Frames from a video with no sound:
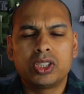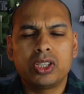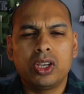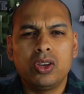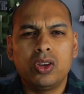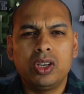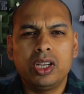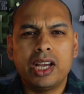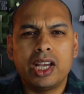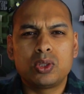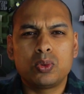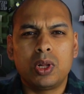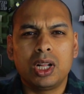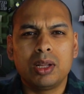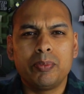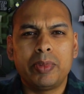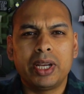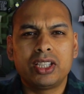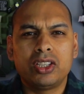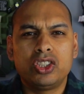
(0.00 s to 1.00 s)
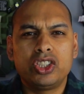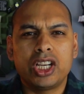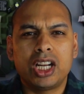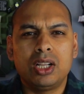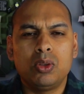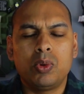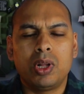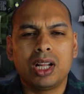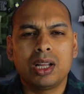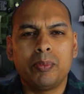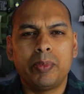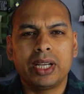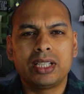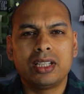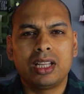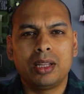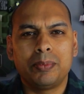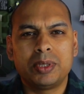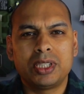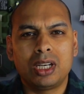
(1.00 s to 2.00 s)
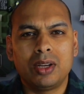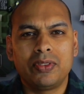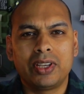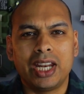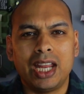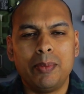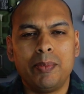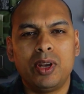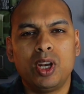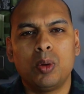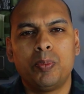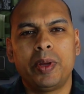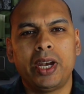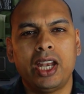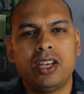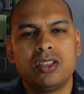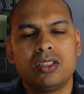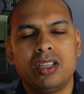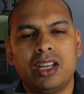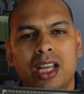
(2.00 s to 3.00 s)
What's going on, guys? Welcome back to the channel. Welcome back to another episode of Greyman Operations.